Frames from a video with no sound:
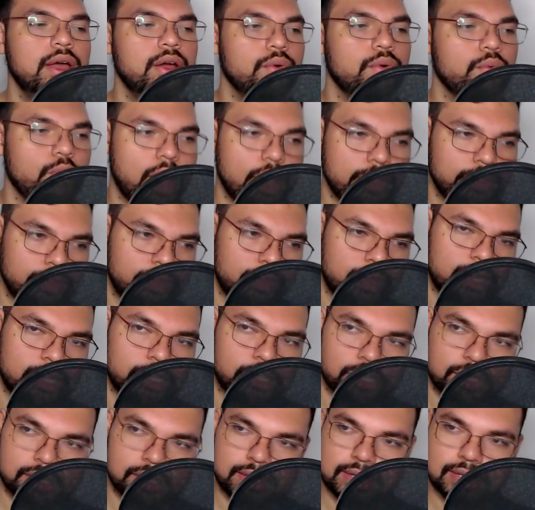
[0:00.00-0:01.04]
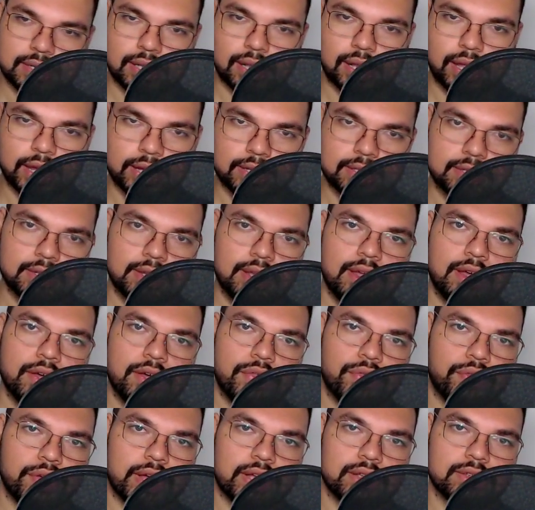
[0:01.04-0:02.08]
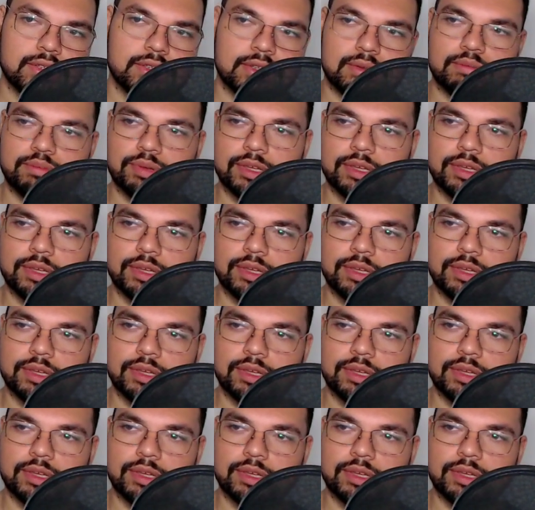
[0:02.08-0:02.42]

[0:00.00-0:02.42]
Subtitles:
rather than just a select 1,000